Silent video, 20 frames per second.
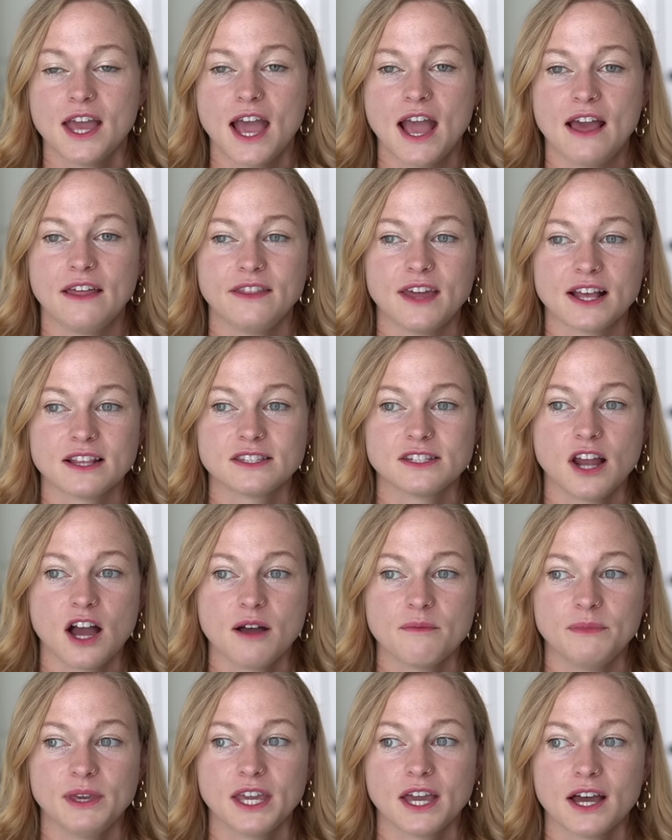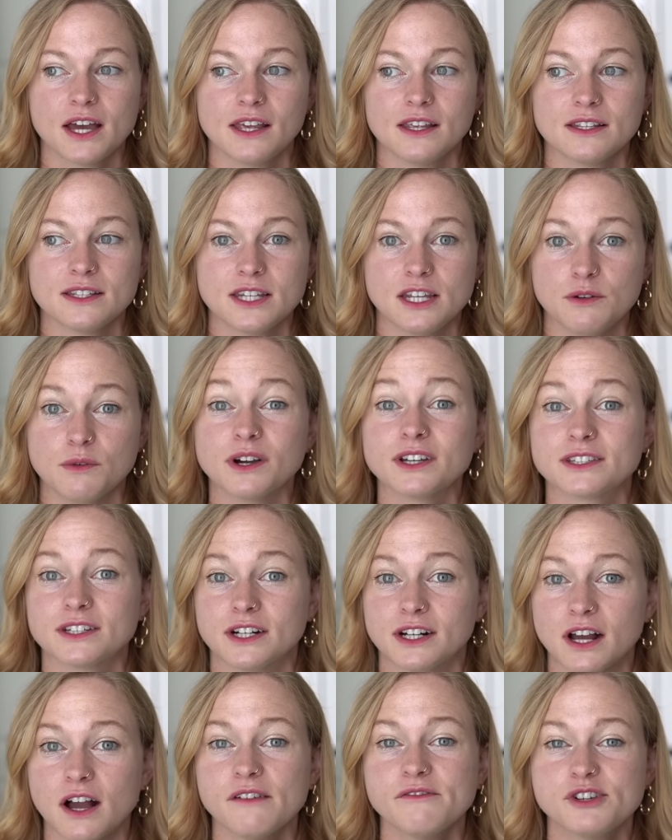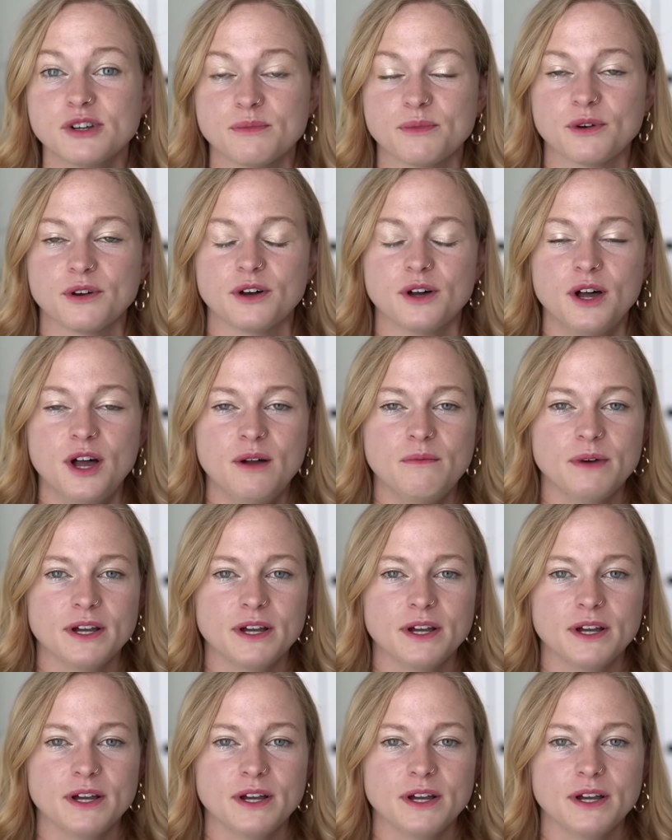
And that's not because he wasn't uncomfortable,